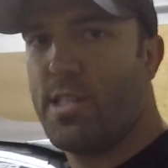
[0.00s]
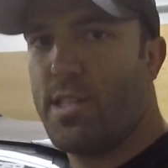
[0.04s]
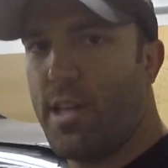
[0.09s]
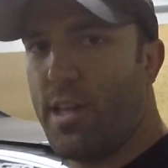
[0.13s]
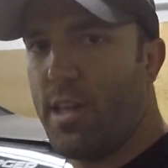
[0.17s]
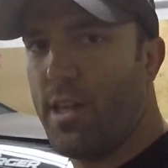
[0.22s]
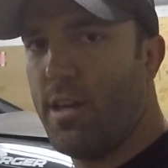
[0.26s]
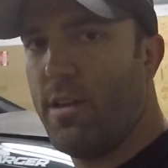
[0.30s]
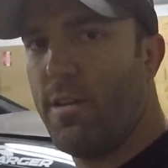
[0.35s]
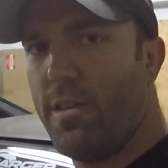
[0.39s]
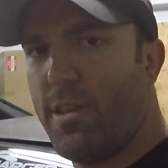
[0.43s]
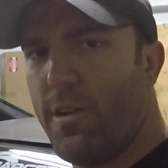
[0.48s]

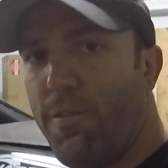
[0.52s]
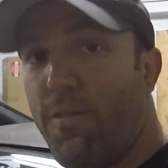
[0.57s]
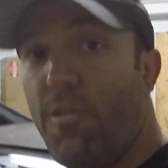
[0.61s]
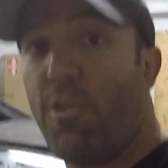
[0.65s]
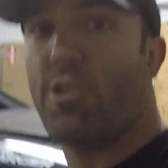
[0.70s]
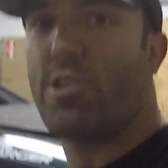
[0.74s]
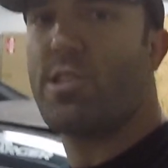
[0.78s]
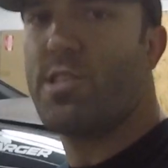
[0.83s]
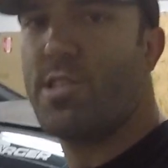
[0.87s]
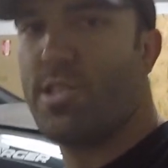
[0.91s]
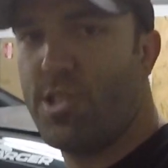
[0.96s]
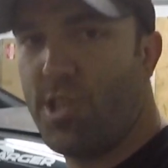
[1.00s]
to the
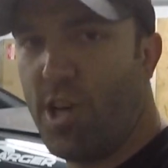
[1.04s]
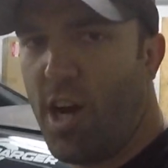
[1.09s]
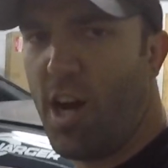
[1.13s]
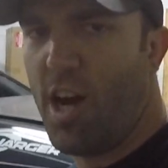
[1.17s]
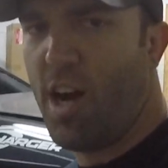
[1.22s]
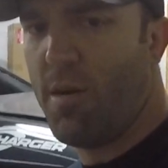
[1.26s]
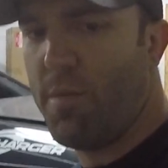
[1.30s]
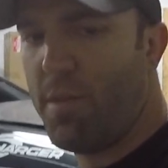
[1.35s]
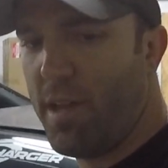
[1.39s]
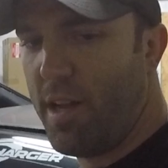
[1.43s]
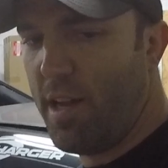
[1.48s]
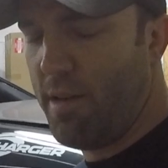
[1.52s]
first
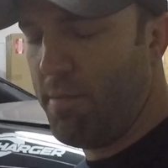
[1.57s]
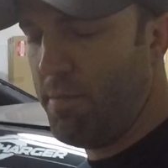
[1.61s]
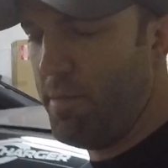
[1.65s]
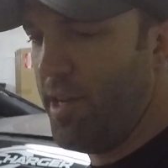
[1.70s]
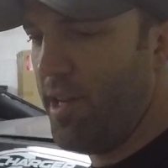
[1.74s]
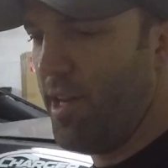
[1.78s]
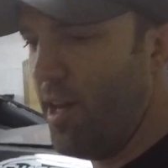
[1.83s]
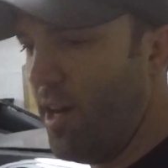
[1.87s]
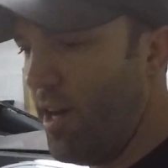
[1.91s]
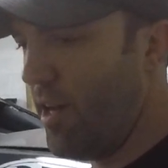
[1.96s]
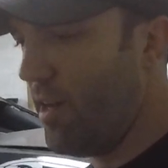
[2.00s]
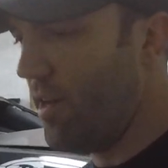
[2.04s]
job that had been
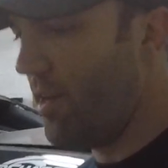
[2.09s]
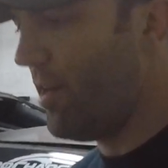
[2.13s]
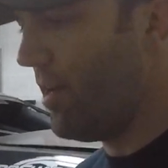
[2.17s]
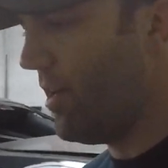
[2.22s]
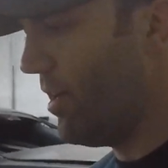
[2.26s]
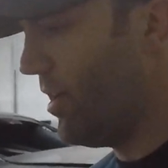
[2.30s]
done.